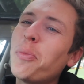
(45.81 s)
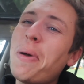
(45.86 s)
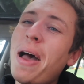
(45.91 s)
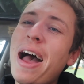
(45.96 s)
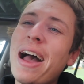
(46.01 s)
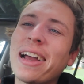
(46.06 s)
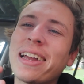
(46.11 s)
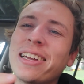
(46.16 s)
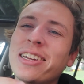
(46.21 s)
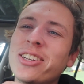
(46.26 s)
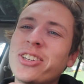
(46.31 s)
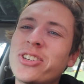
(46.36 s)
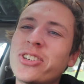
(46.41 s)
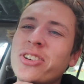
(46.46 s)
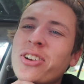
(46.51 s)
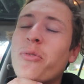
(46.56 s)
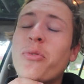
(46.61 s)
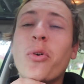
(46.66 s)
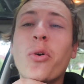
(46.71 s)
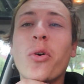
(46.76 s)
package
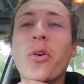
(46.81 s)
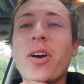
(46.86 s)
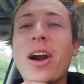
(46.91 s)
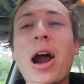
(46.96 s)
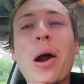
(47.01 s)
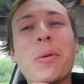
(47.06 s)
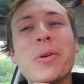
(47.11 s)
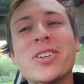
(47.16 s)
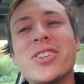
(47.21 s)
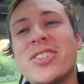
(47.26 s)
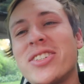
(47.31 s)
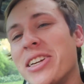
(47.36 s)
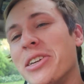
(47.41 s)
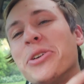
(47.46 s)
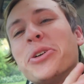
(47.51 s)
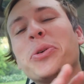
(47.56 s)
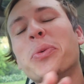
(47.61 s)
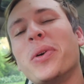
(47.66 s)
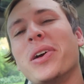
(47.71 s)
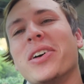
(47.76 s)
for our
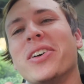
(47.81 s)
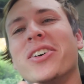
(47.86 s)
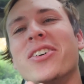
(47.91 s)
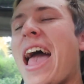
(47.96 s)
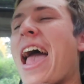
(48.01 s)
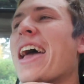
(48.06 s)
steering wheel,